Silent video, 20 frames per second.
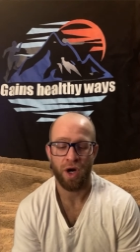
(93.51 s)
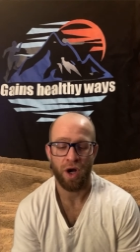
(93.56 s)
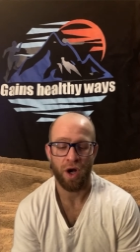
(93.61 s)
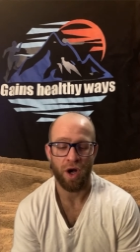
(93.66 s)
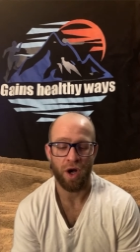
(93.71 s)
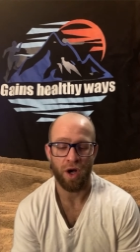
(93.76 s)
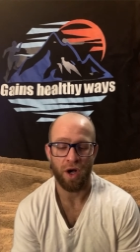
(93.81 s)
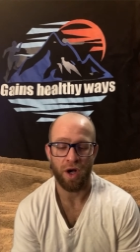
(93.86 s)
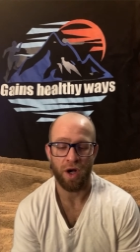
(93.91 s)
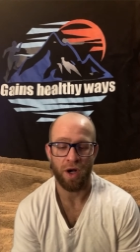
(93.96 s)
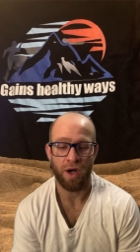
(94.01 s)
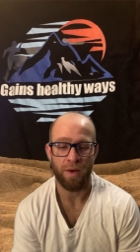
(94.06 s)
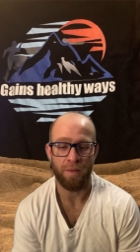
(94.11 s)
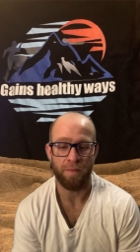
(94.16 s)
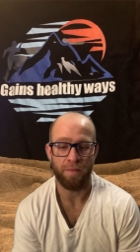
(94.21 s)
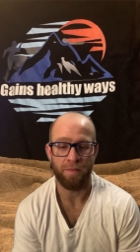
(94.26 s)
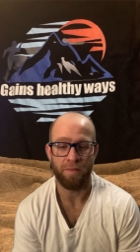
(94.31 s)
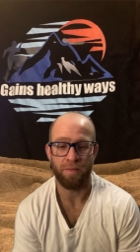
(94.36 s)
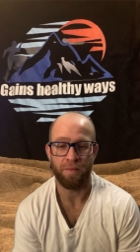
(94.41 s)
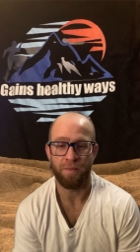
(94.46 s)

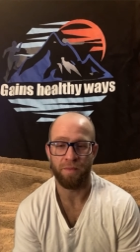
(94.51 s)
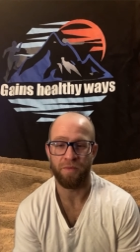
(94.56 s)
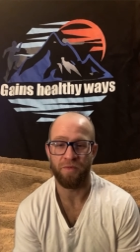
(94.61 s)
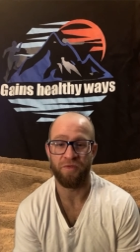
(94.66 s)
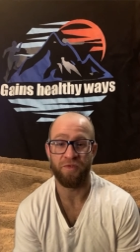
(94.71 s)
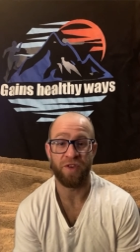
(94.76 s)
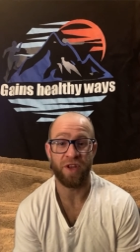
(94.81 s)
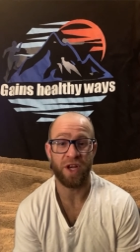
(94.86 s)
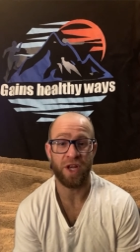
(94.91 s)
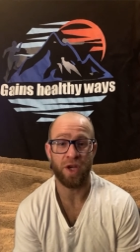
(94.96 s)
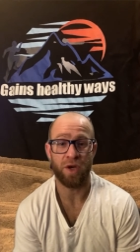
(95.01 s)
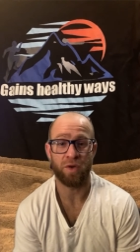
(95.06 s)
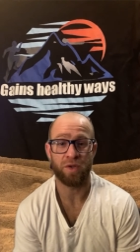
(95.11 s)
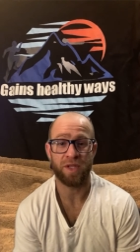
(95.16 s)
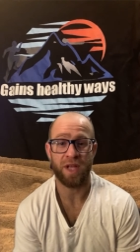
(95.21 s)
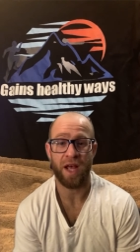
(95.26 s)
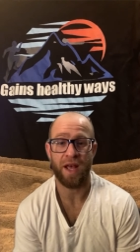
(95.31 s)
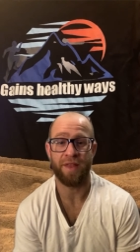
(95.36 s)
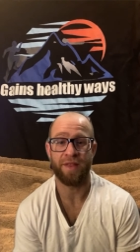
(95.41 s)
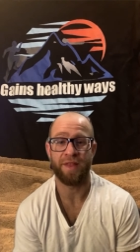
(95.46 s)

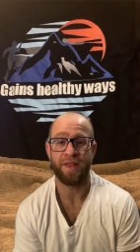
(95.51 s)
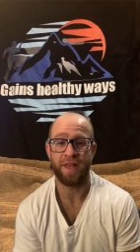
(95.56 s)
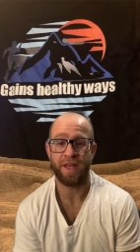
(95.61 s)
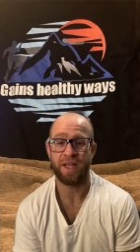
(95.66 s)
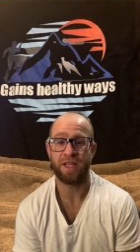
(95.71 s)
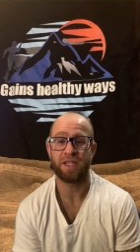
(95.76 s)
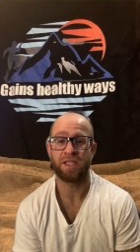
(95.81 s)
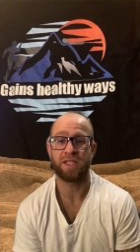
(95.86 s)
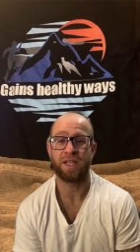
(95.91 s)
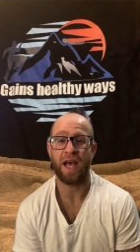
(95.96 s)
videos on this.